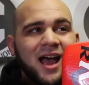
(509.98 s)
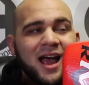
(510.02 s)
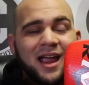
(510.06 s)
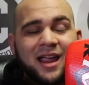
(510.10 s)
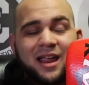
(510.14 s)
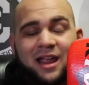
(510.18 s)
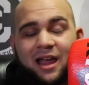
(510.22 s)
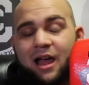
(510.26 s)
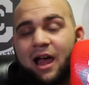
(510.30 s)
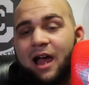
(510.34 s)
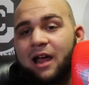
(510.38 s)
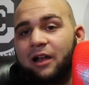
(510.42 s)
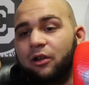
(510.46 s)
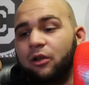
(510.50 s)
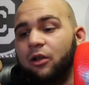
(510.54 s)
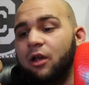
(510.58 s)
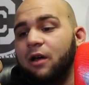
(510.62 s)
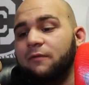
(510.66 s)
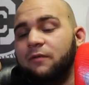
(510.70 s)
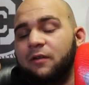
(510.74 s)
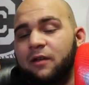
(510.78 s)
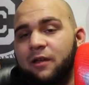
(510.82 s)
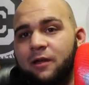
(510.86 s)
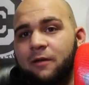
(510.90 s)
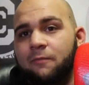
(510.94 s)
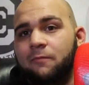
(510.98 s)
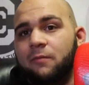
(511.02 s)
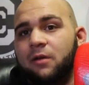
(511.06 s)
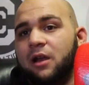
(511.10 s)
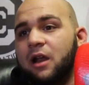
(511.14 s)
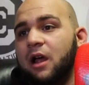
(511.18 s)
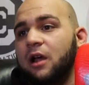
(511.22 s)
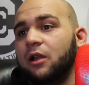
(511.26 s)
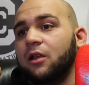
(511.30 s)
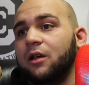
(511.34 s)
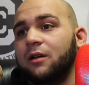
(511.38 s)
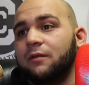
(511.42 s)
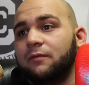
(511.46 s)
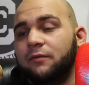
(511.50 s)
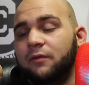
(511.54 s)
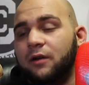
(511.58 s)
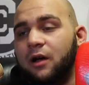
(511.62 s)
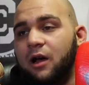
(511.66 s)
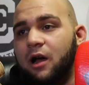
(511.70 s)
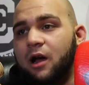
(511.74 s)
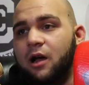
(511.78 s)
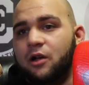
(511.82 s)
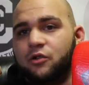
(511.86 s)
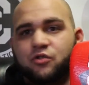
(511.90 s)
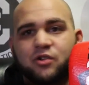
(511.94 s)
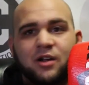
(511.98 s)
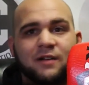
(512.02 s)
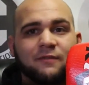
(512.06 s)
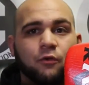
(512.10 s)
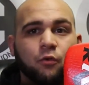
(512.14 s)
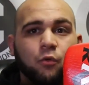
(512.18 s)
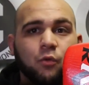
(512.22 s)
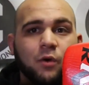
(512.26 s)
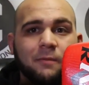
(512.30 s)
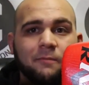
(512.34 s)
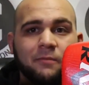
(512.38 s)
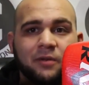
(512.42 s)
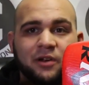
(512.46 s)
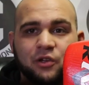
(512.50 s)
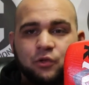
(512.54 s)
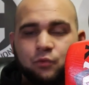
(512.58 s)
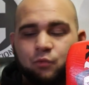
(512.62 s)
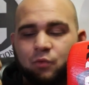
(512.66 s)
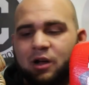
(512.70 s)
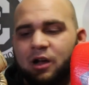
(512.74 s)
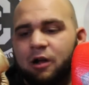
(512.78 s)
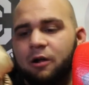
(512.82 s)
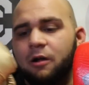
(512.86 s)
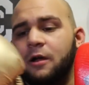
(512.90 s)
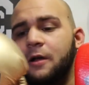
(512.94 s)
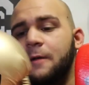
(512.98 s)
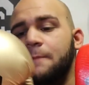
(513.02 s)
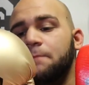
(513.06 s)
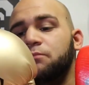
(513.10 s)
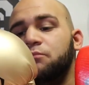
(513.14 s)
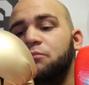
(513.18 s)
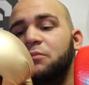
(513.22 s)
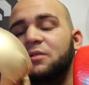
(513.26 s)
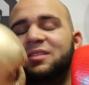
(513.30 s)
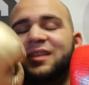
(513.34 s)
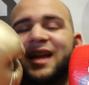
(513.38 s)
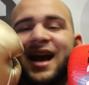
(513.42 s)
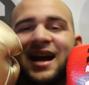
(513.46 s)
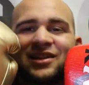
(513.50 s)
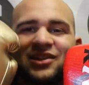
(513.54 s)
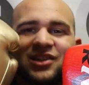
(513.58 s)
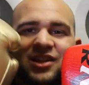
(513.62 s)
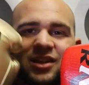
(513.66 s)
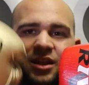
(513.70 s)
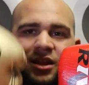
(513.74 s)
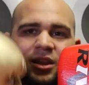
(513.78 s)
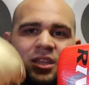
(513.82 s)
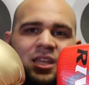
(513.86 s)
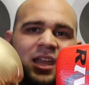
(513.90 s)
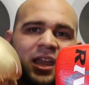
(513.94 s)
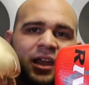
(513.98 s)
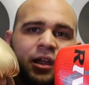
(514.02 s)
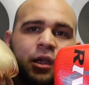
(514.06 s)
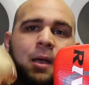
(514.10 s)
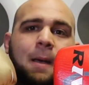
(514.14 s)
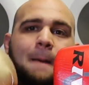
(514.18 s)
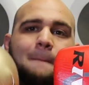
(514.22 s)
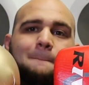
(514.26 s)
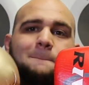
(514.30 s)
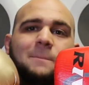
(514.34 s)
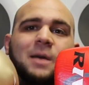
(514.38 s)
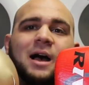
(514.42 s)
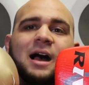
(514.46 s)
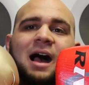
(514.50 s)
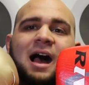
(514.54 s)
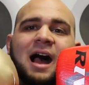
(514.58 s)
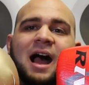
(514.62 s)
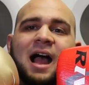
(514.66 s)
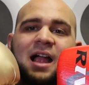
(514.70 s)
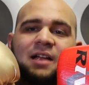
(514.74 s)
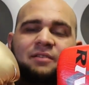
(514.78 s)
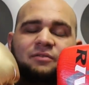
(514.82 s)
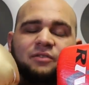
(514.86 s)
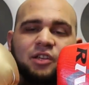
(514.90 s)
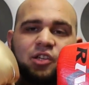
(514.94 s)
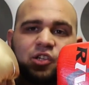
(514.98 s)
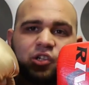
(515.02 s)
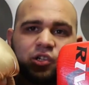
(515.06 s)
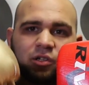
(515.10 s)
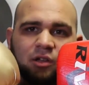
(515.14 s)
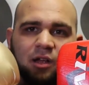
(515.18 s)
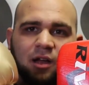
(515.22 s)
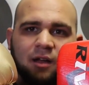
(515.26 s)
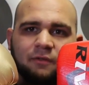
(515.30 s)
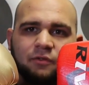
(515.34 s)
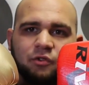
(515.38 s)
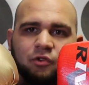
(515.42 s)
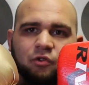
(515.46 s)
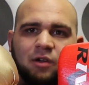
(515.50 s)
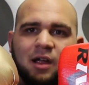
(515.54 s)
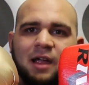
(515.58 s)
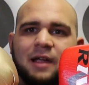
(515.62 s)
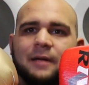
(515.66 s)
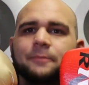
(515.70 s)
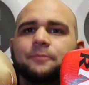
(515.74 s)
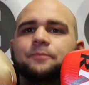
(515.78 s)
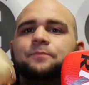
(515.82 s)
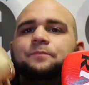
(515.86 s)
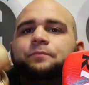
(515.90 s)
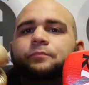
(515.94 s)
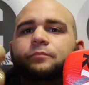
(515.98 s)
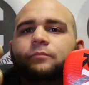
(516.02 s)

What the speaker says: I love him, and I love Trevor Whitman as well. But that's the thing behind these gloves, right?